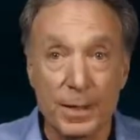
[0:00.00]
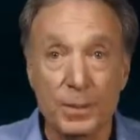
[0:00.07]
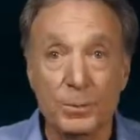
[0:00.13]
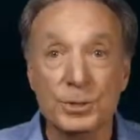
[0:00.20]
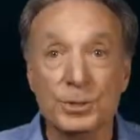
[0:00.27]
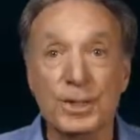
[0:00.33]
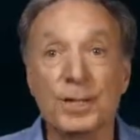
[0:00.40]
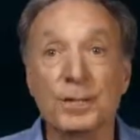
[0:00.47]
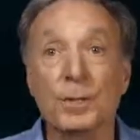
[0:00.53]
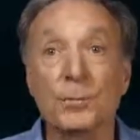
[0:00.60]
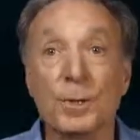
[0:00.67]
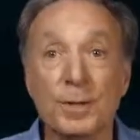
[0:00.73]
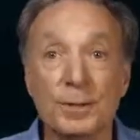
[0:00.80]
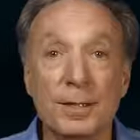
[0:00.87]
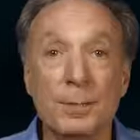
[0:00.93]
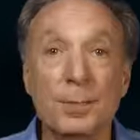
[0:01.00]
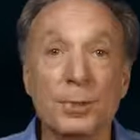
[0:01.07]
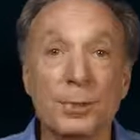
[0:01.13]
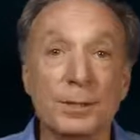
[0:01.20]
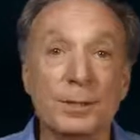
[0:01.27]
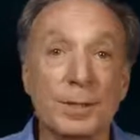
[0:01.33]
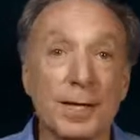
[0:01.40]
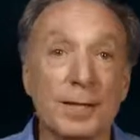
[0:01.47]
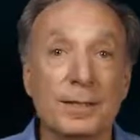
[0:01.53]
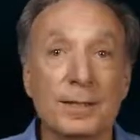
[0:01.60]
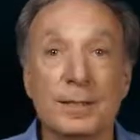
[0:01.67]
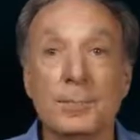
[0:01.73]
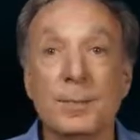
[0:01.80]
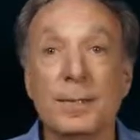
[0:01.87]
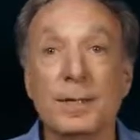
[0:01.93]
which can directly produce
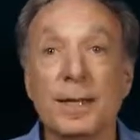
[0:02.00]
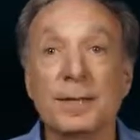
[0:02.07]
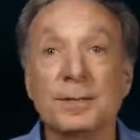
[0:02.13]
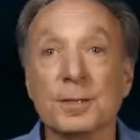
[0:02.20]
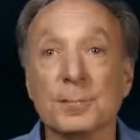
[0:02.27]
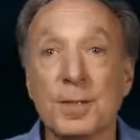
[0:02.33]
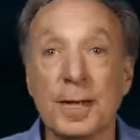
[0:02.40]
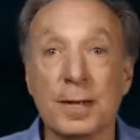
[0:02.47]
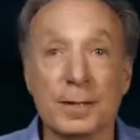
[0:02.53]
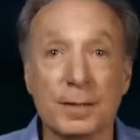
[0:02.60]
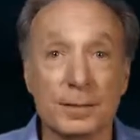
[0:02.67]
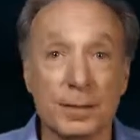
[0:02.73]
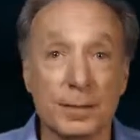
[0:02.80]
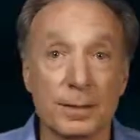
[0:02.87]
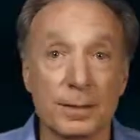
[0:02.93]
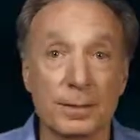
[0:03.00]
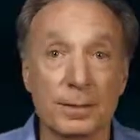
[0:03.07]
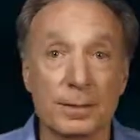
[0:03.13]
ATP enzymatically.